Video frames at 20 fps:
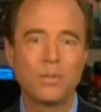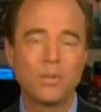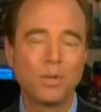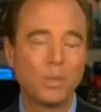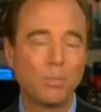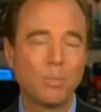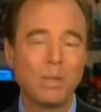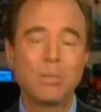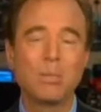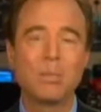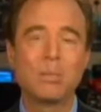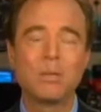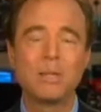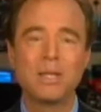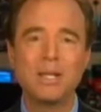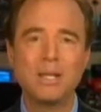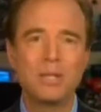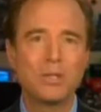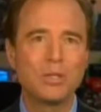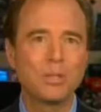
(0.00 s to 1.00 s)
with the people in
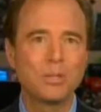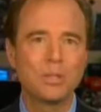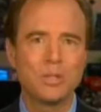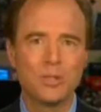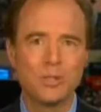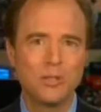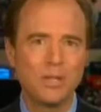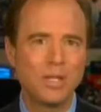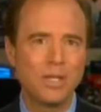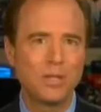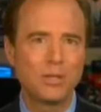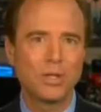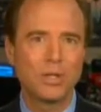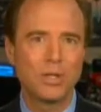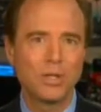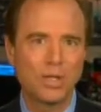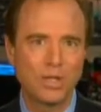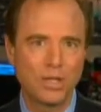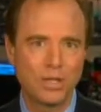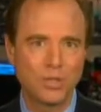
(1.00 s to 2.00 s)
Egypt and
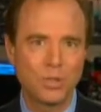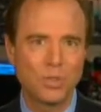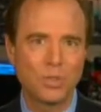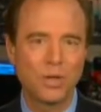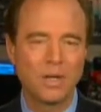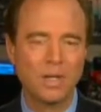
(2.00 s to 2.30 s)
Tunisia and elsewhere.